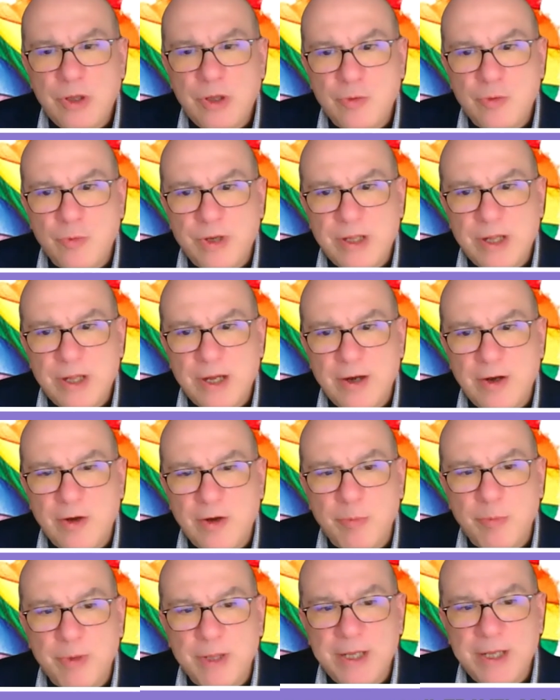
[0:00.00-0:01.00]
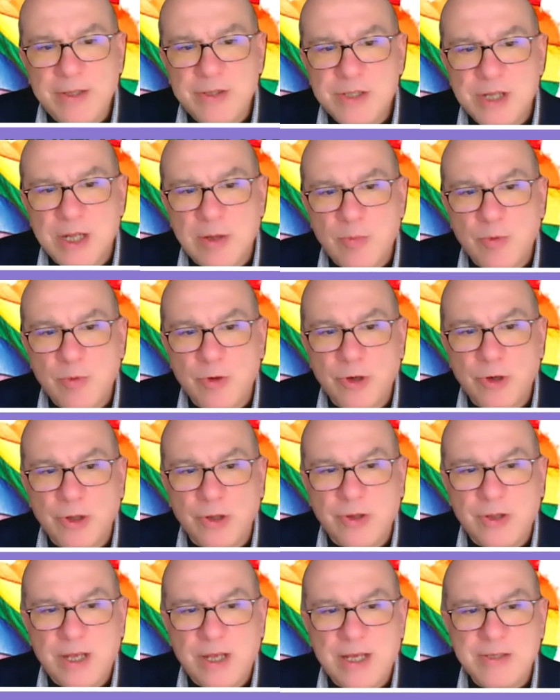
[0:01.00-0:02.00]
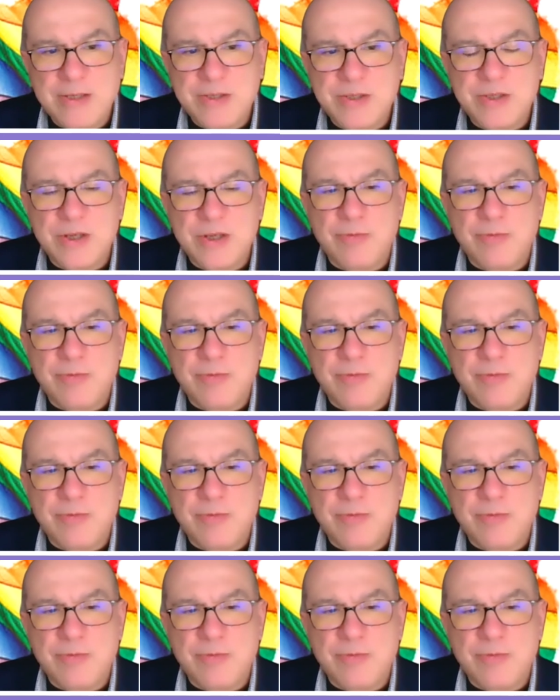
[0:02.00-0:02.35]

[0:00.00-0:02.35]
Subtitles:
to retire planes that were not as